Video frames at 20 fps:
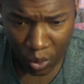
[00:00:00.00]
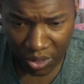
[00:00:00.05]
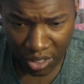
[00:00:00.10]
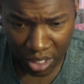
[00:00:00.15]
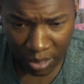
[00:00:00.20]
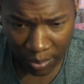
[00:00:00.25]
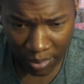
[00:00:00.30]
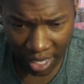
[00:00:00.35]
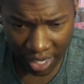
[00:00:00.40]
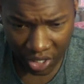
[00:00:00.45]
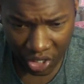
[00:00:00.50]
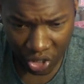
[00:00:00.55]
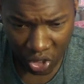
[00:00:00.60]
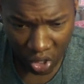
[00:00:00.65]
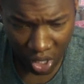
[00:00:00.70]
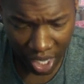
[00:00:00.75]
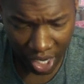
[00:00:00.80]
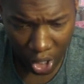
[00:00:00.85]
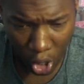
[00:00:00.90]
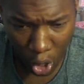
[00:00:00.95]
doing some like
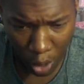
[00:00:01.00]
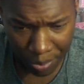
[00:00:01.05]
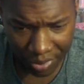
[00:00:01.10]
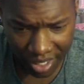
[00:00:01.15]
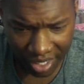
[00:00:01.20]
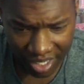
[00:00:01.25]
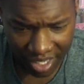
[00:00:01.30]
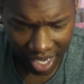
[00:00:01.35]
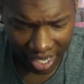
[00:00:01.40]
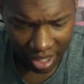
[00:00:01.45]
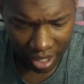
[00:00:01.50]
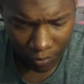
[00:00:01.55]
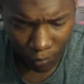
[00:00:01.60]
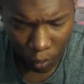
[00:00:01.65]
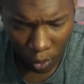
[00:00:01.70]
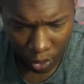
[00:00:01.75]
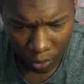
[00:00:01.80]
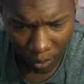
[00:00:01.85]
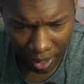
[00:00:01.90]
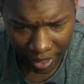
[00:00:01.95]
Sherlock Holmes
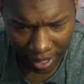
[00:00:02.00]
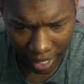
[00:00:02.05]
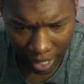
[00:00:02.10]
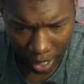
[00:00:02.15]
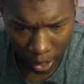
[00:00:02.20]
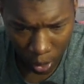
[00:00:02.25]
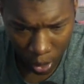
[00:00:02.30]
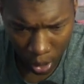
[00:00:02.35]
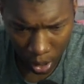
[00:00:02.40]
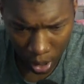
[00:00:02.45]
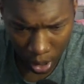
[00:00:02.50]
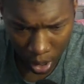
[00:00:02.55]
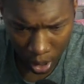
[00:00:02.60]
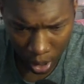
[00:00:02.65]
detective work right now.